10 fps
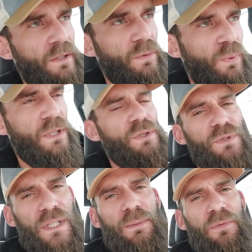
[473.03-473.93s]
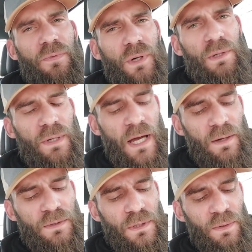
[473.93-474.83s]
what you see before you
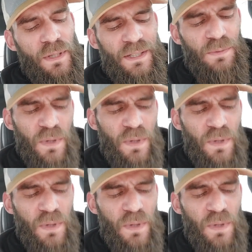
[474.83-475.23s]
now. So this is